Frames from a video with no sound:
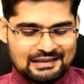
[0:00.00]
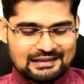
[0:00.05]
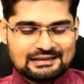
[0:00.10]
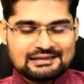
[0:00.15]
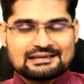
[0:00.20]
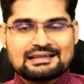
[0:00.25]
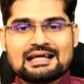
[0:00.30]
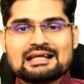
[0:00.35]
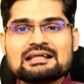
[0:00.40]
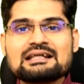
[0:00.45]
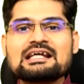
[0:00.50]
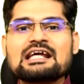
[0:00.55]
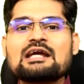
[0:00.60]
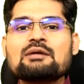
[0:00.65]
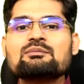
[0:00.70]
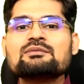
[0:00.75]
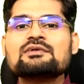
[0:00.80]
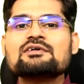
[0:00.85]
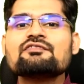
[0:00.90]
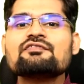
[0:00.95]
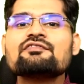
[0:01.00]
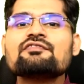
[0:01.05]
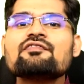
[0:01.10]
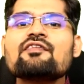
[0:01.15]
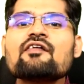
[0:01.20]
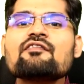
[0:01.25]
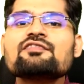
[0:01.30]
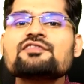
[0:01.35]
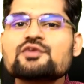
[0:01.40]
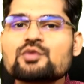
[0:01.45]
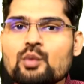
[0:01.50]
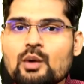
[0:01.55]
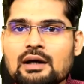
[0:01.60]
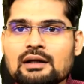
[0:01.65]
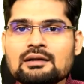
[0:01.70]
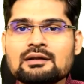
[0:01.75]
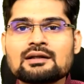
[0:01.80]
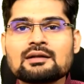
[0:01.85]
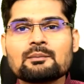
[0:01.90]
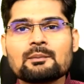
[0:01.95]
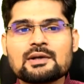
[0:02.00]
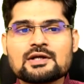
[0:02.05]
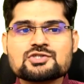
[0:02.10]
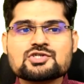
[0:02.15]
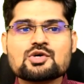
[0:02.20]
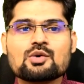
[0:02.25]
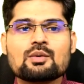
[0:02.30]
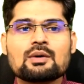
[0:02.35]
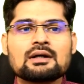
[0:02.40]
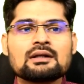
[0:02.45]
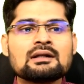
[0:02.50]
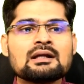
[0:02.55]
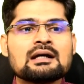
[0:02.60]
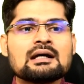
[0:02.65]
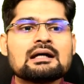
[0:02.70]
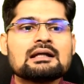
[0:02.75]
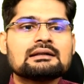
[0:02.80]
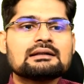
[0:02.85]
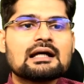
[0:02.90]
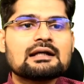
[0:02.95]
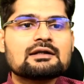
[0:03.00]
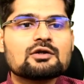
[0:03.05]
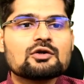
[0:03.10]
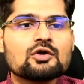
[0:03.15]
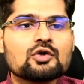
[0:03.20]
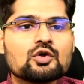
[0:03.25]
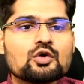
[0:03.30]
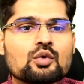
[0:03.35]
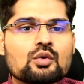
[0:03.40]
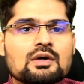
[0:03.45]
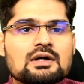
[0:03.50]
Then came the fifth one, the major one, that no